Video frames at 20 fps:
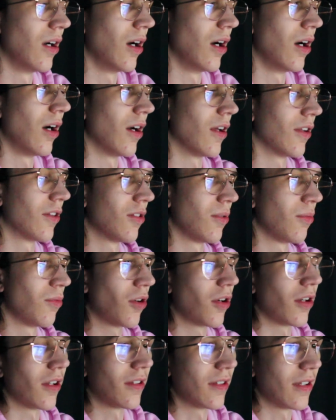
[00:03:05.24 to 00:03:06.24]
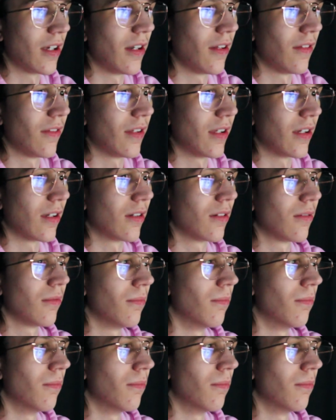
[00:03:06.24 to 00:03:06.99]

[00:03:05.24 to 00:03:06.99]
Uh, so I'm not going to say anything.